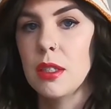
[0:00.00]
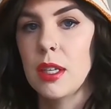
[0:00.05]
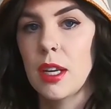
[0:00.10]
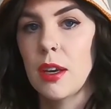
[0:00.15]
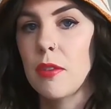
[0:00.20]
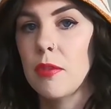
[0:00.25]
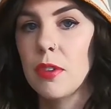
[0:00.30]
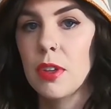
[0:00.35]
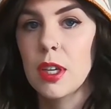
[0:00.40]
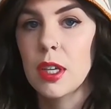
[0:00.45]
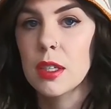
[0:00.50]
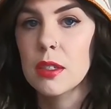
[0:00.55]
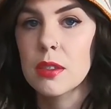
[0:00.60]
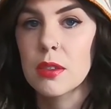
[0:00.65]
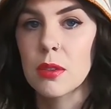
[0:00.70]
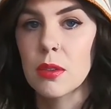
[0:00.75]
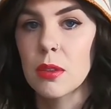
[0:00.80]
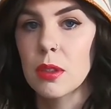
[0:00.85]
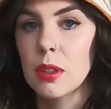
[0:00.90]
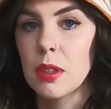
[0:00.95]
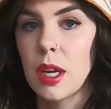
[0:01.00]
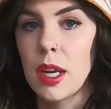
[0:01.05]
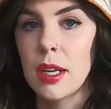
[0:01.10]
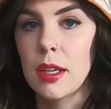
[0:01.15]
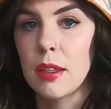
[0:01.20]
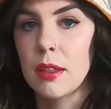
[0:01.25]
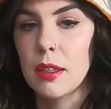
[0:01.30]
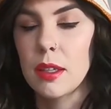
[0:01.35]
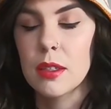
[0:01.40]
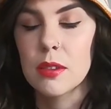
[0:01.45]
Netflix or
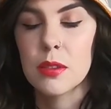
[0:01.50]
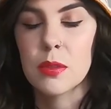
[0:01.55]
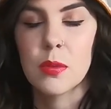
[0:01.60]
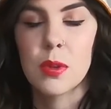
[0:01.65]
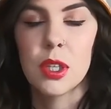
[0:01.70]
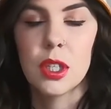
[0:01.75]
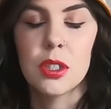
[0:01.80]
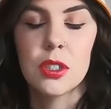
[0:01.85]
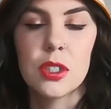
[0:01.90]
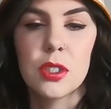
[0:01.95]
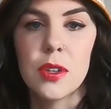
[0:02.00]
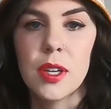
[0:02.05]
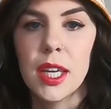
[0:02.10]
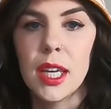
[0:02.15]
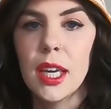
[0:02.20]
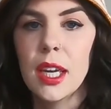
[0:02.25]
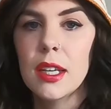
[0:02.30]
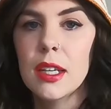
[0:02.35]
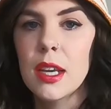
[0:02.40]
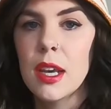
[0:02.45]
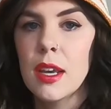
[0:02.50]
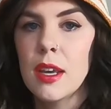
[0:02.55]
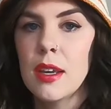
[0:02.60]
anything else while you're doing it.